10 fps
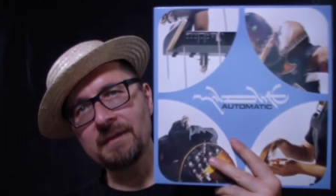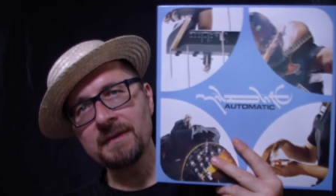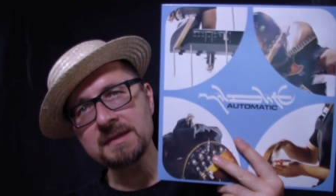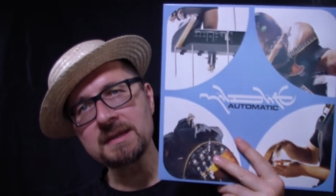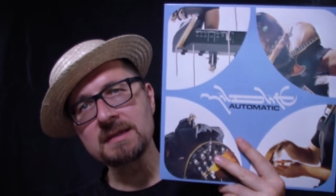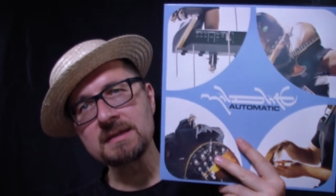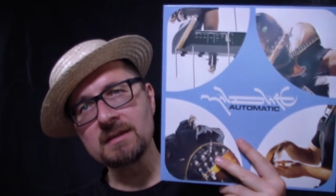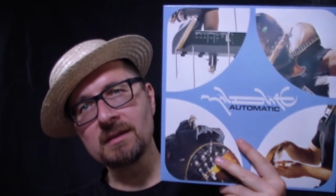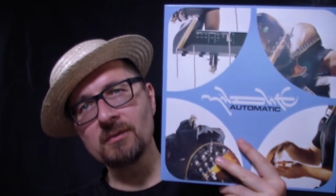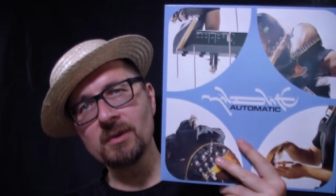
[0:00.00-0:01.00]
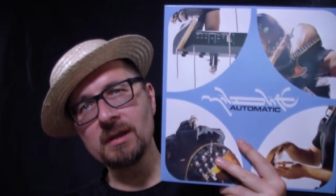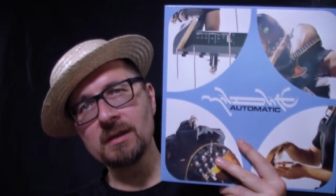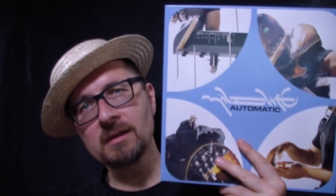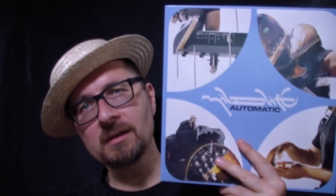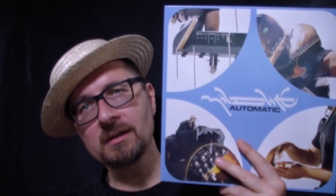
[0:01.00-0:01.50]
this is uh,
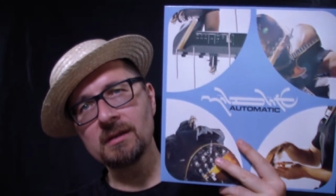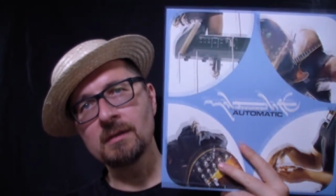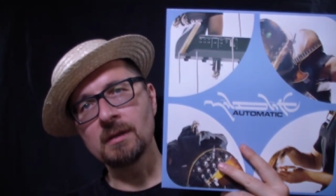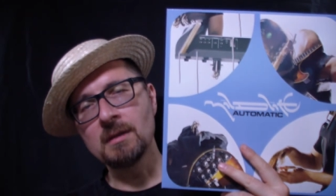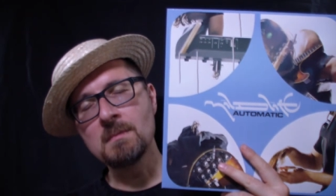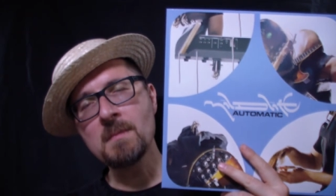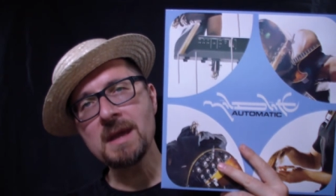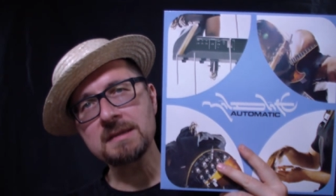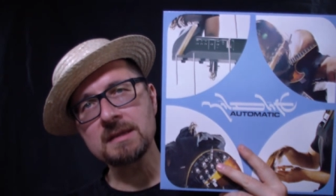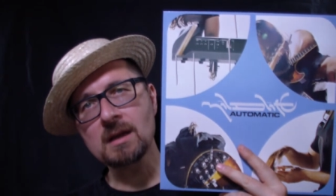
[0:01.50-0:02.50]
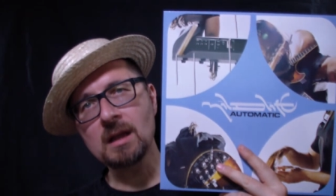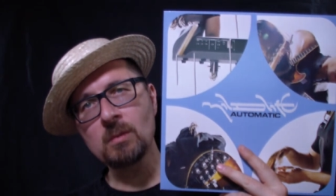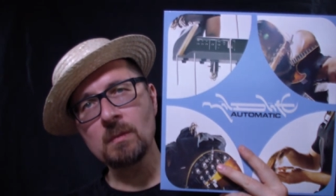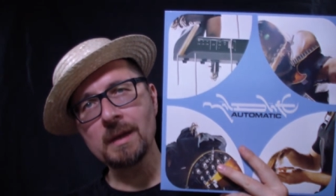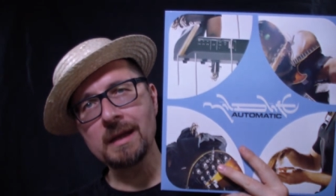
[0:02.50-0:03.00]
really a, an amazing
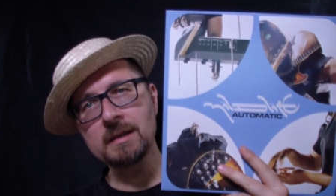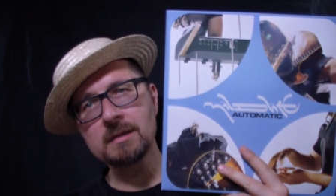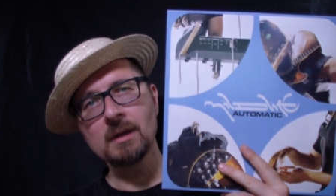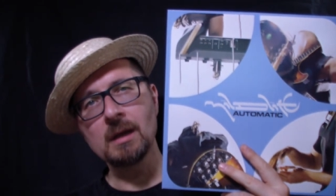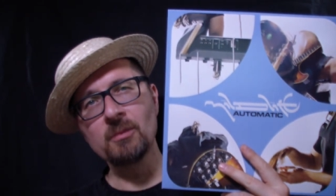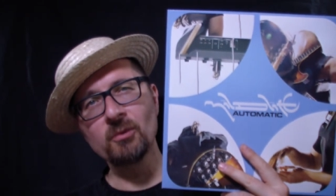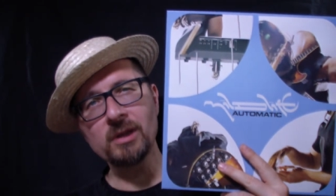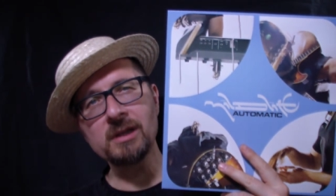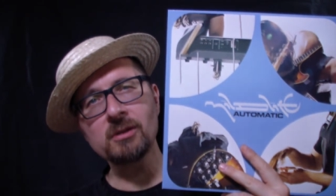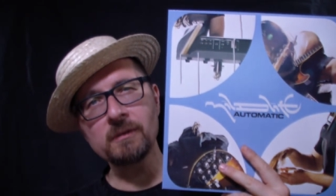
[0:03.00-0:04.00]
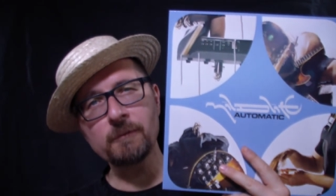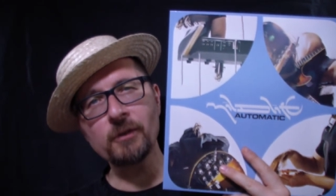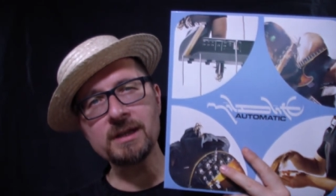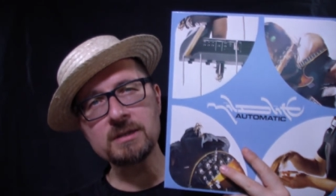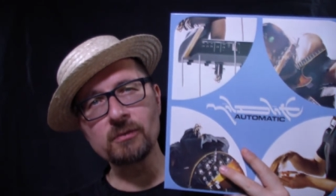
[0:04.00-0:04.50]
album and I'm really not
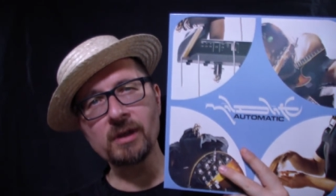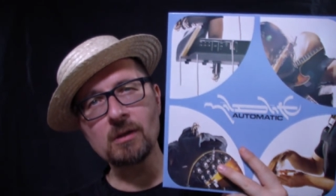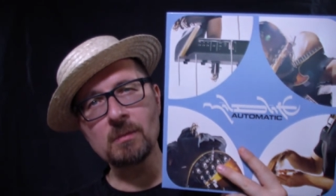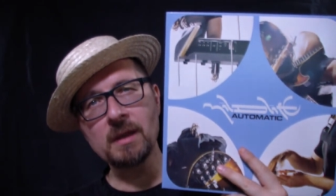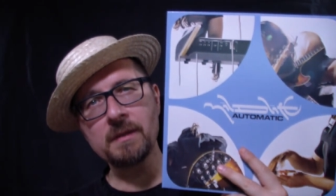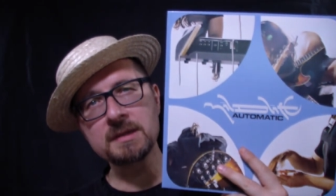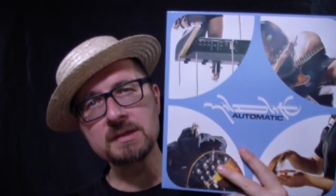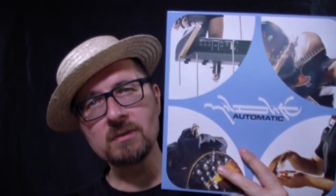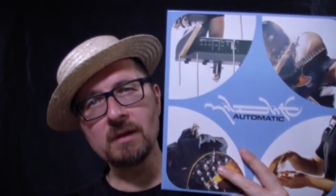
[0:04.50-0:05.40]
afraid to recommend this to